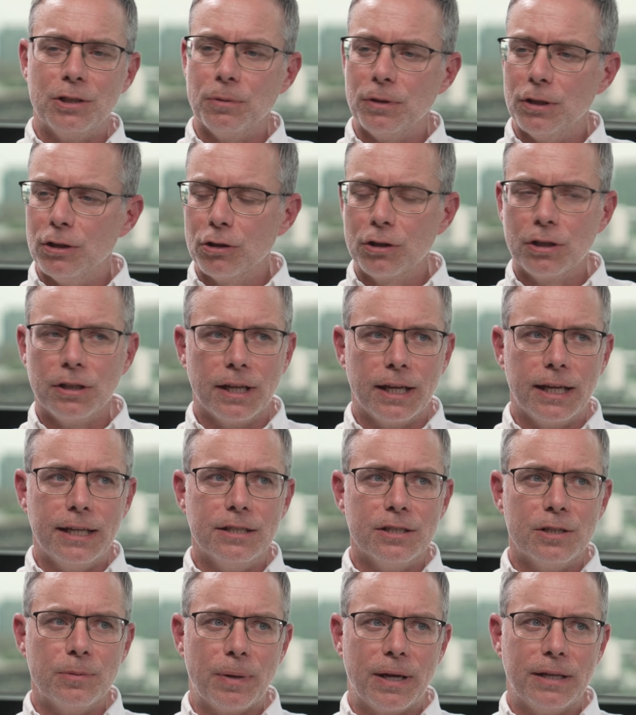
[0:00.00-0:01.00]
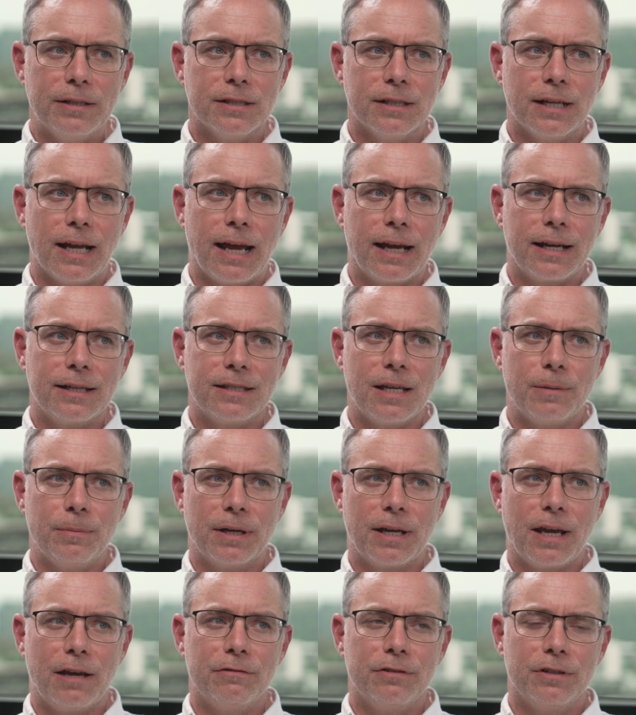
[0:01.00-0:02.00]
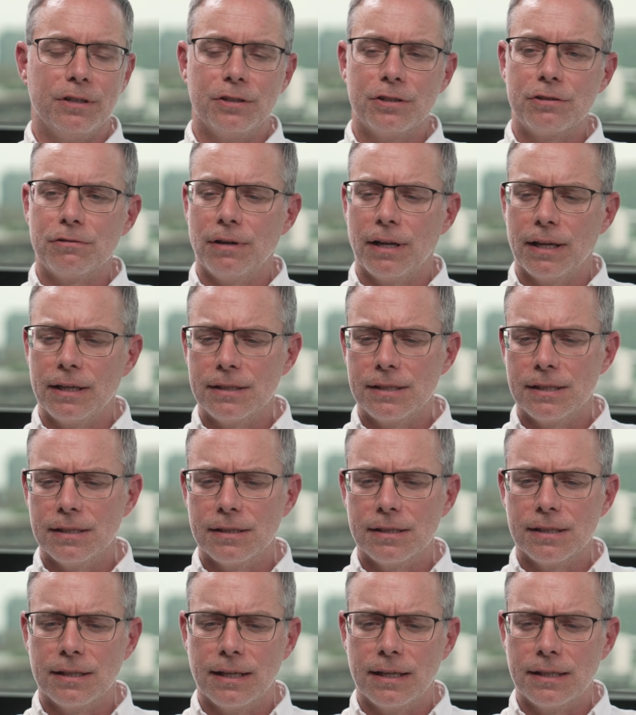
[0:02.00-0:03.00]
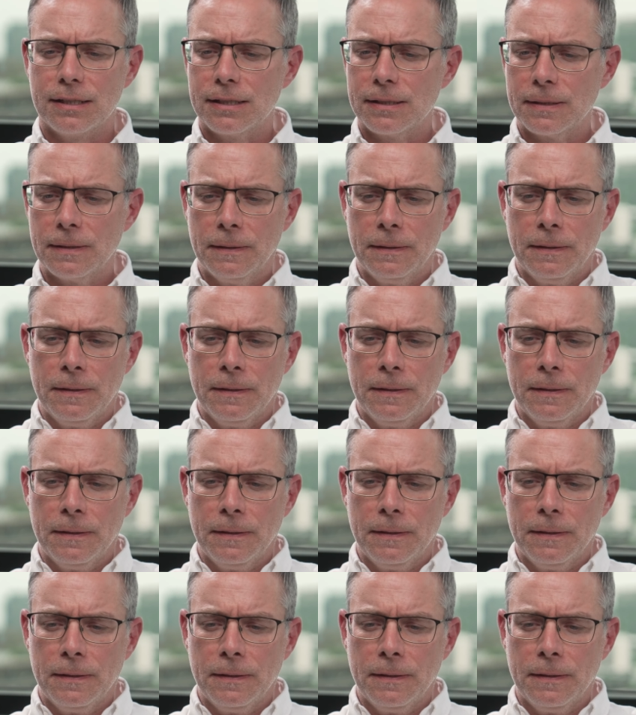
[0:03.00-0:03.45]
When you look at the independent academic evidence relating to this,